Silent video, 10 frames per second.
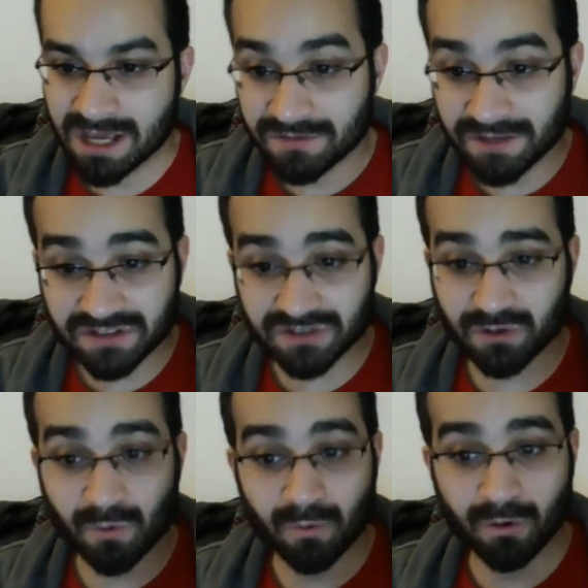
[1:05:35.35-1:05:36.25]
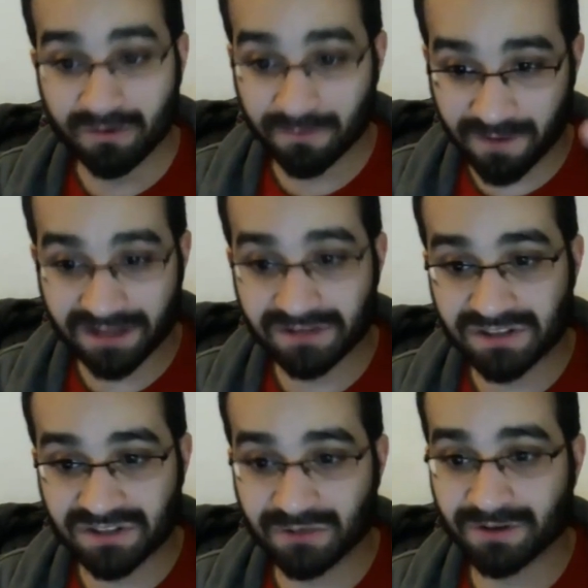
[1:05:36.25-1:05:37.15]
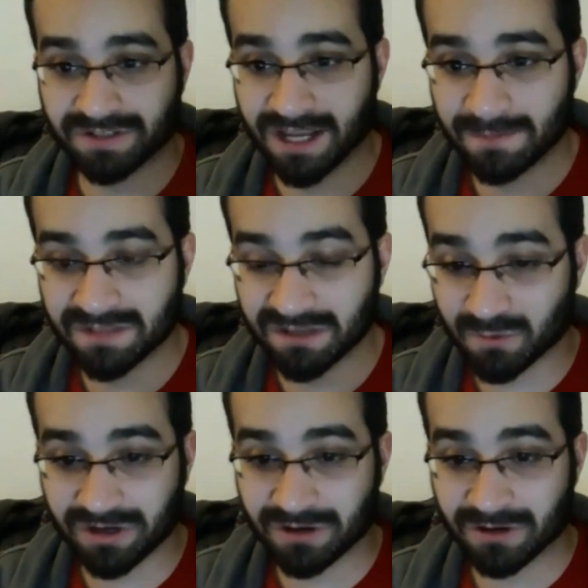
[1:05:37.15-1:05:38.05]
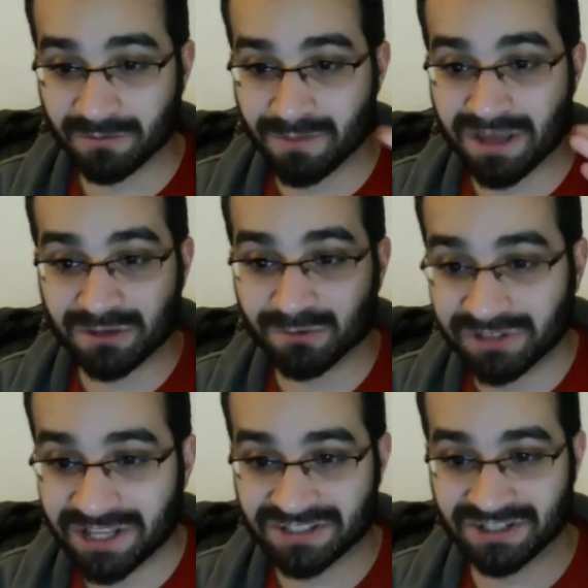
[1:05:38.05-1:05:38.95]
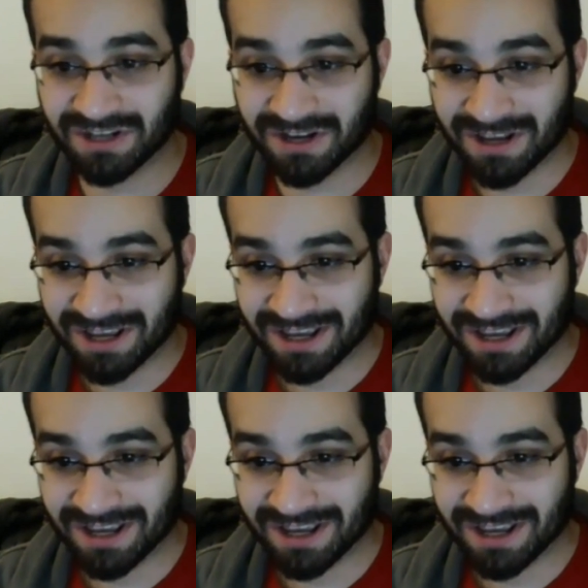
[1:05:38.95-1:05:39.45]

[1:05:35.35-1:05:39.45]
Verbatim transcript: This is your reward for finding these secret tapes is we're going to make you listen